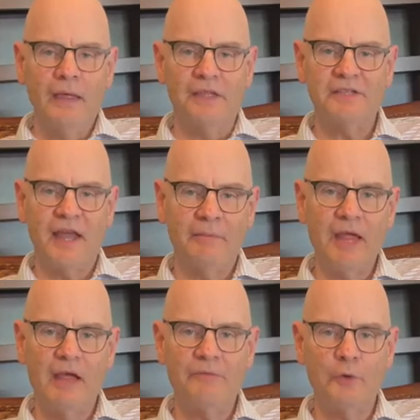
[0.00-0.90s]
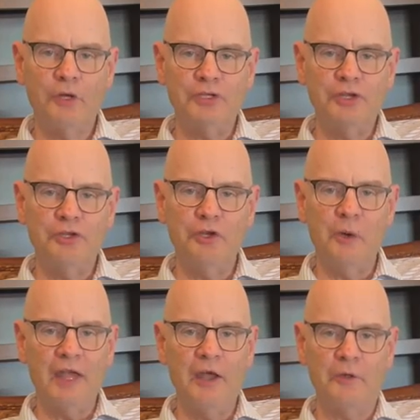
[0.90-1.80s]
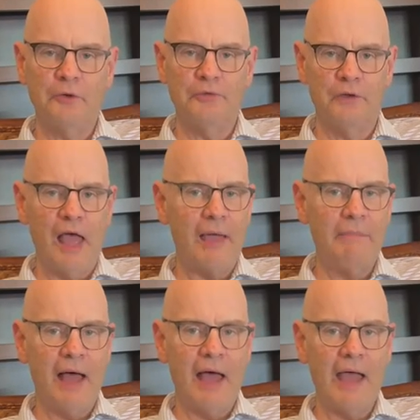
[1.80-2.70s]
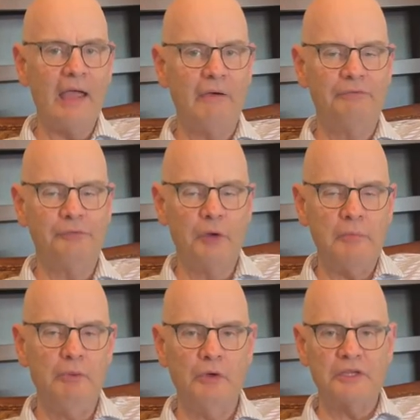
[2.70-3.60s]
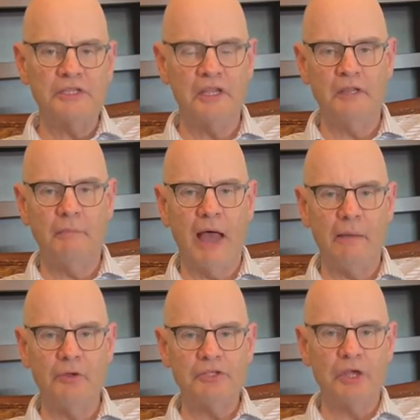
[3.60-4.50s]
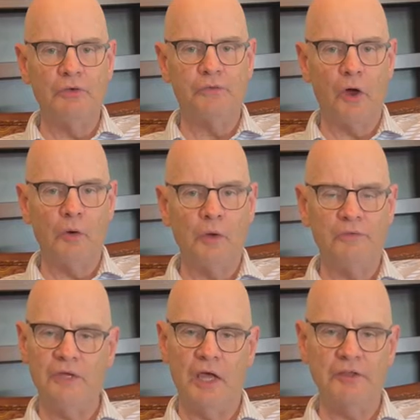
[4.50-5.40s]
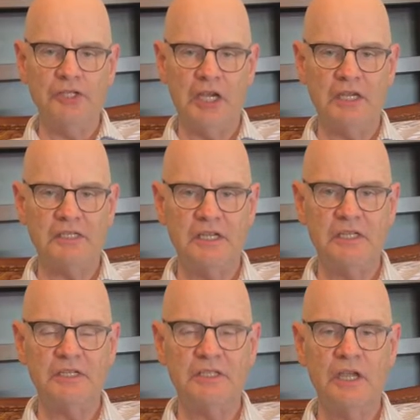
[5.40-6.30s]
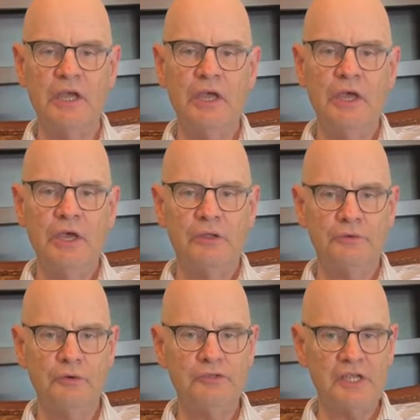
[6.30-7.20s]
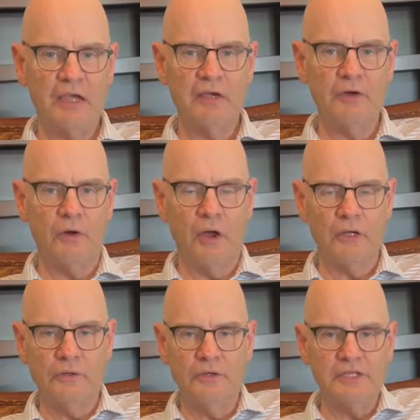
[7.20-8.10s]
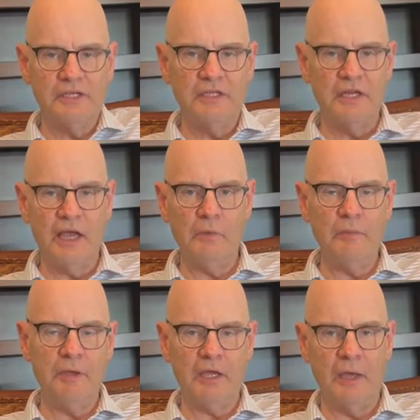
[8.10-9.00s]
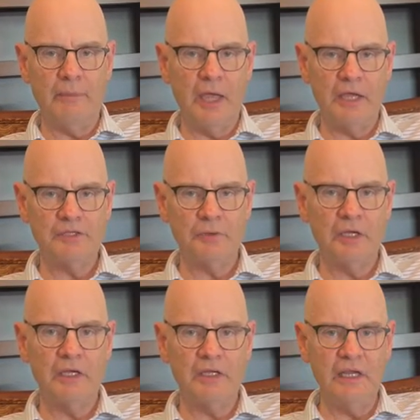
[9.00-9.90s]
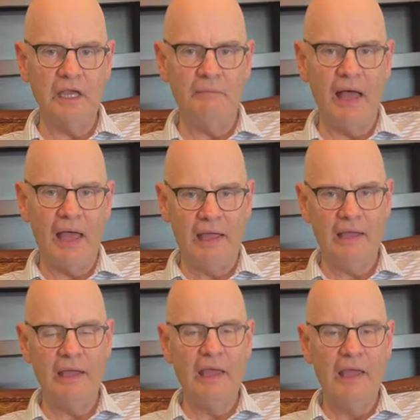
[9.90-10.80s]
It's time now for us to do another flyby of 3 books in the Bible. So far we've done Genesis through 2nd Chronicles, and today we pick up Ezra, Nehemiah,